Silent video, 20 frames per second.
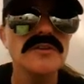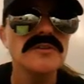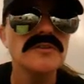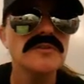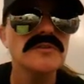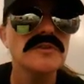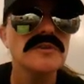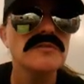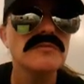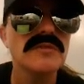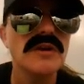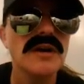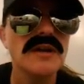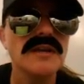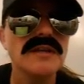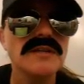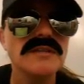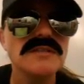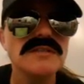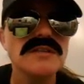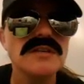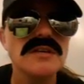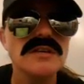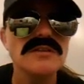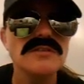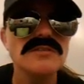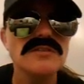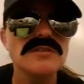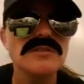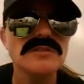You could write it
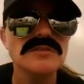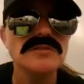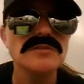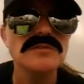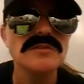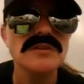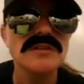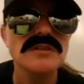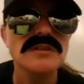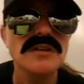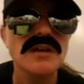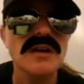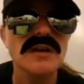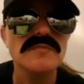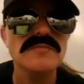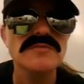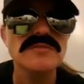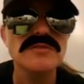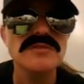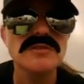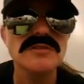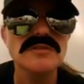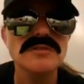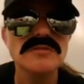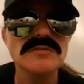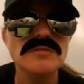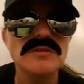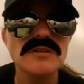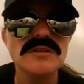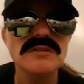2 times
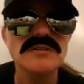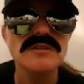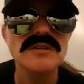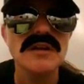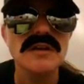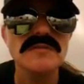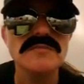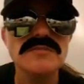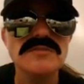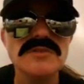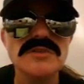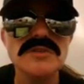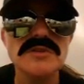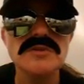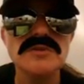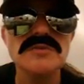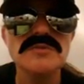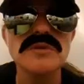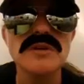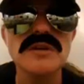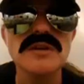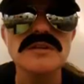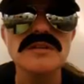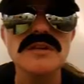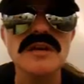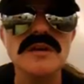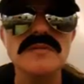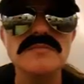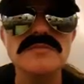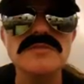2 times 2
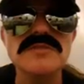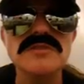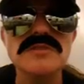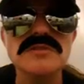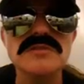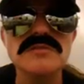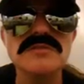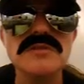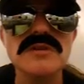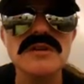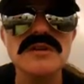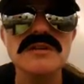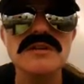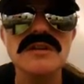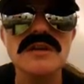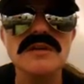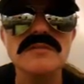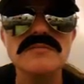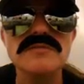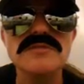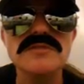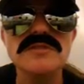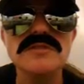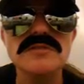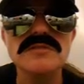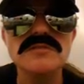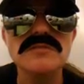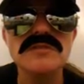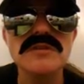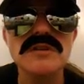times 2 times
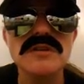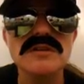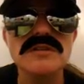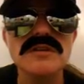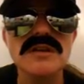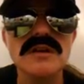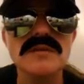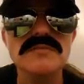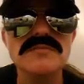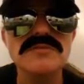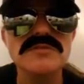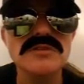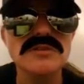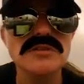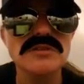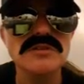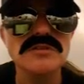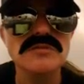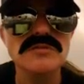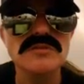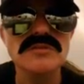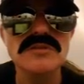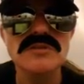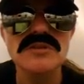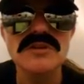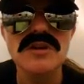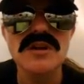2 times 2